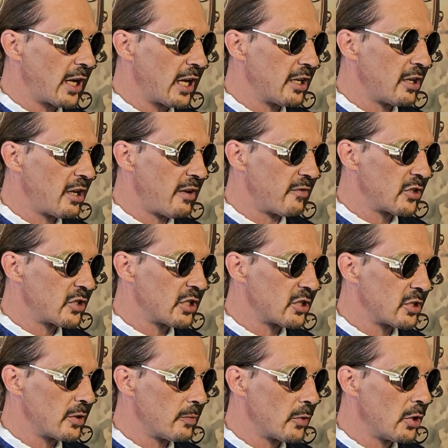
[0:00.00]
our nervous
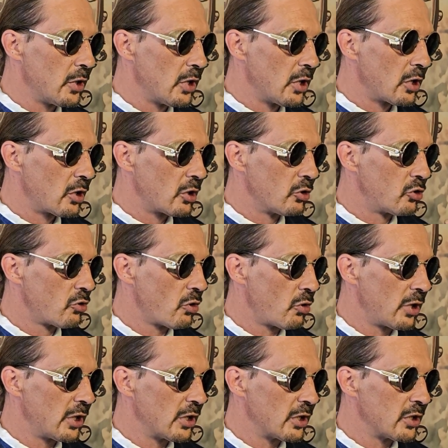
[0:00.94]
system,
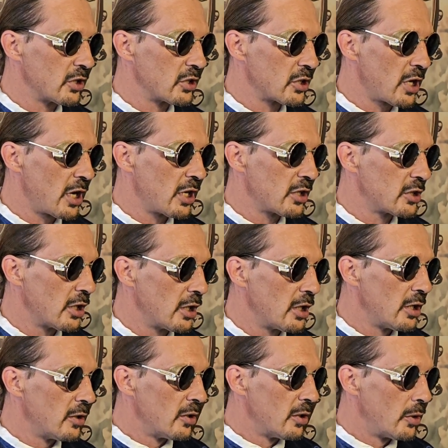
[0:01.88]
controlling the desire to
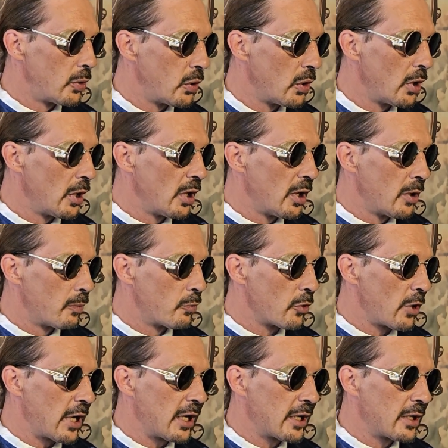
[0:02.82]

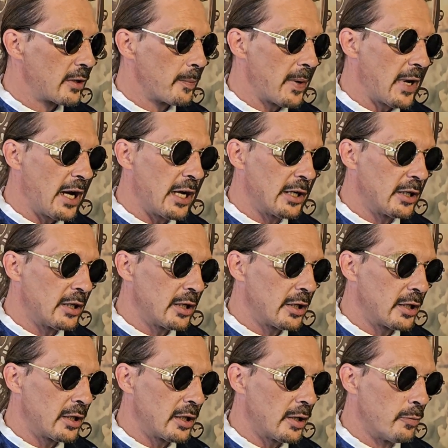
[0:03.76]
break the pattern
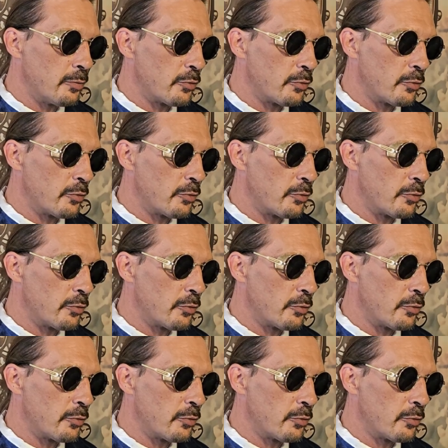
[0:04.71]
and